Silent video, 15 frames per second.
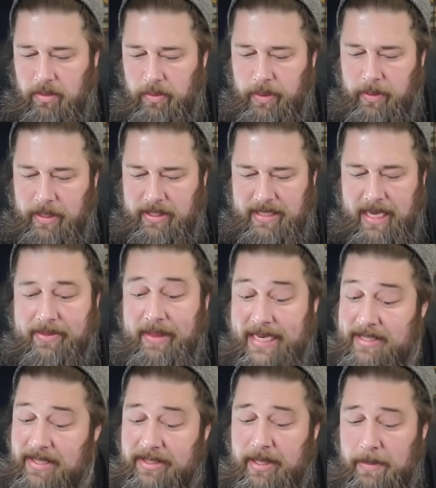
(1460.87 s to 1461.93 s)
We will accept.
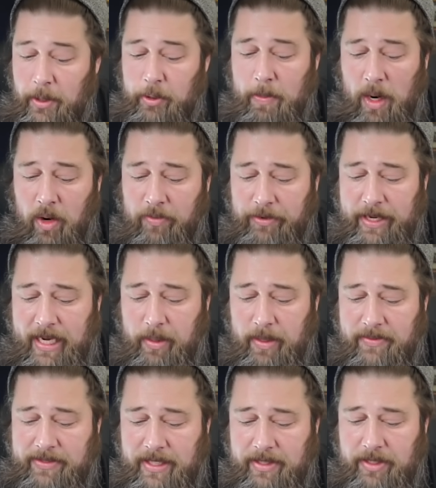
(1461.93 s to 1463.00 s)
This is the most powerful deck
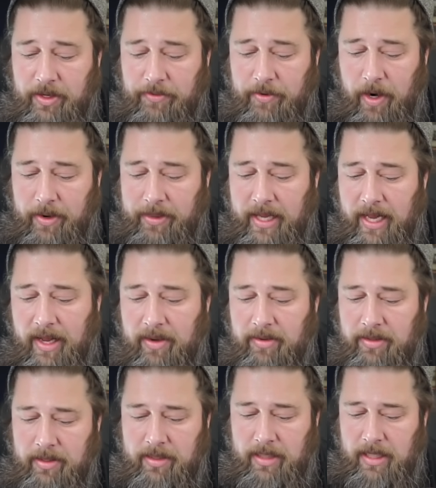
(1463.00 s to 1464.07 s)
we've seen so far, though.
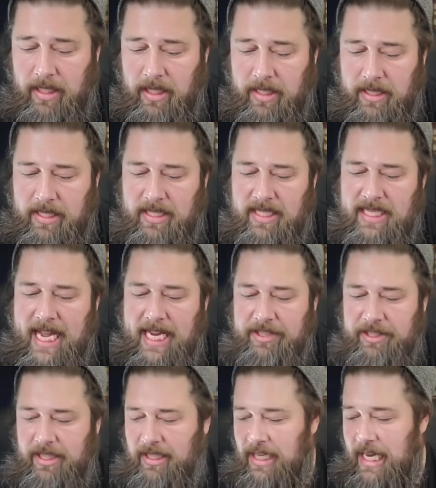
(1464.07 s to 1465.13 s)
This is
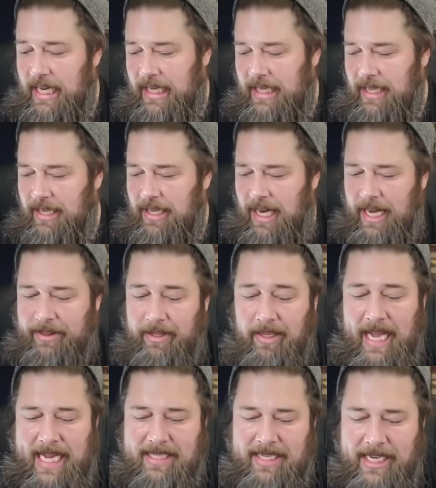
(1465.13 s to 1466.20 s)
actually like, the
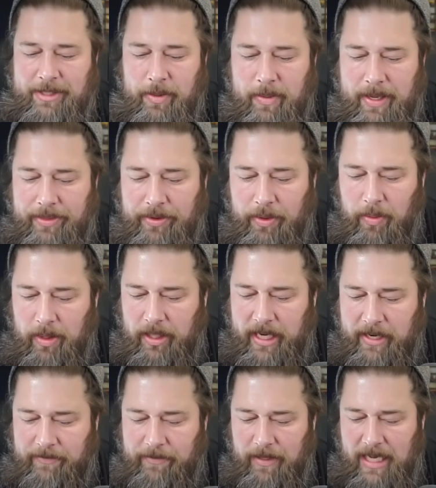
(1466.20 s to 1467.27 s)
last decks we went through were
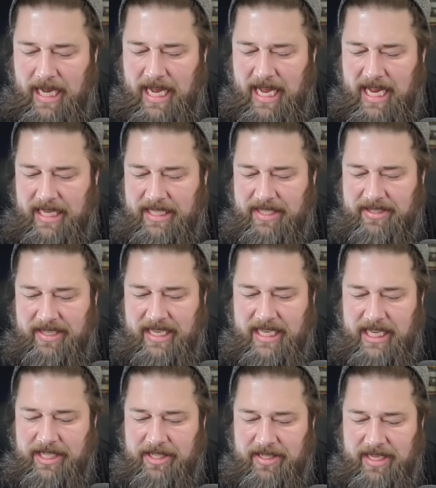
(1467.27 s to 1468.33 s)
like full on, just like
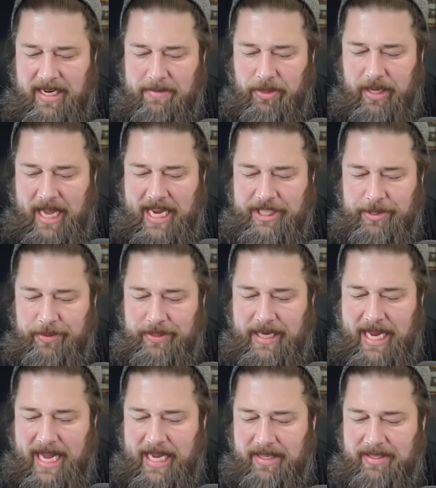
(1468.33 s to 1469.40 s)
kitchen table casual
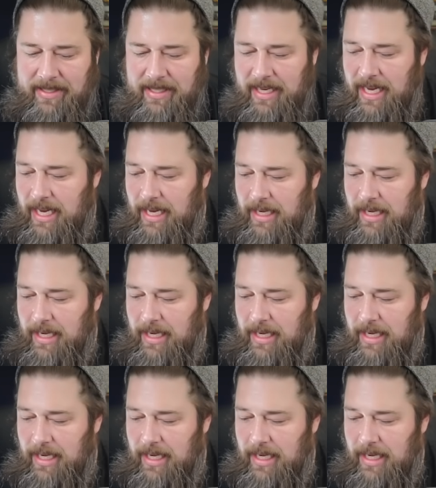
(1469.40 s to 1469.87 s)
decks.